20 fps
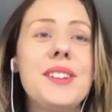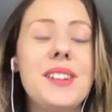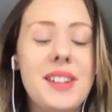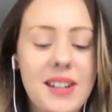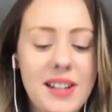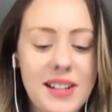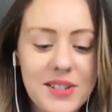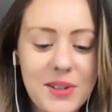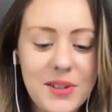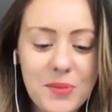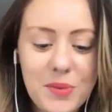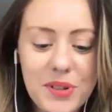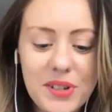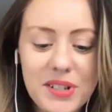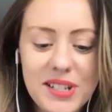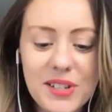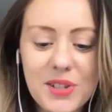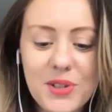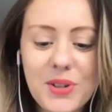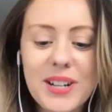I don't want to
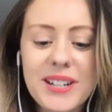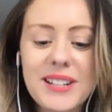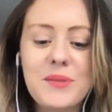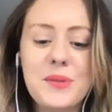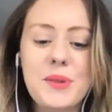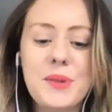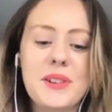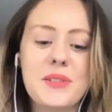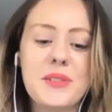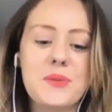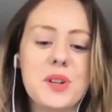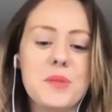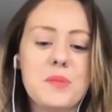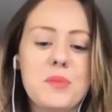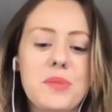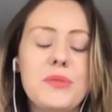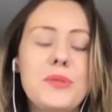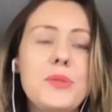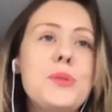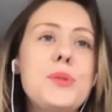discredit where I've worked
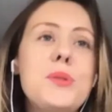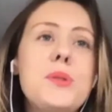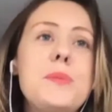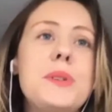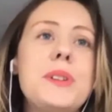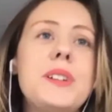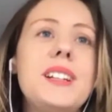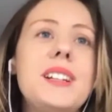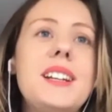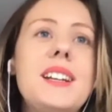before, but